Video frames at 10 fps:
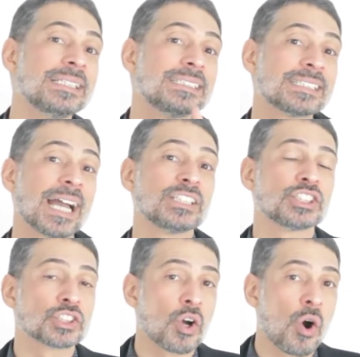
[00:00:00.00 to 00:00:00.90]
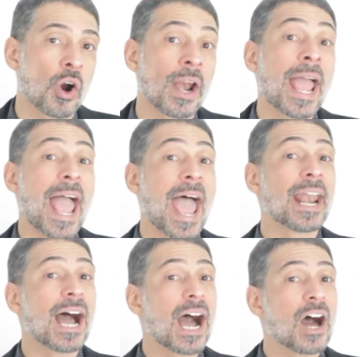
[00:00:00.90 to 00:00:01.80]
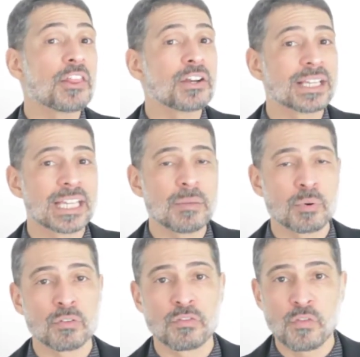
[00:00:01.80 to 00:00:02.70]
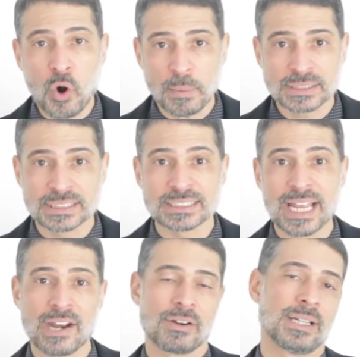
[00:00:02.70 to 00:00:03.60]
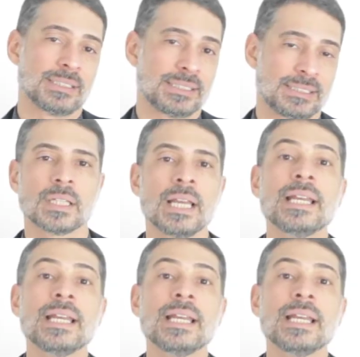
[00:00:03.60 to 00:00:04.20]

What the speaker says: site score, and other key performance areas.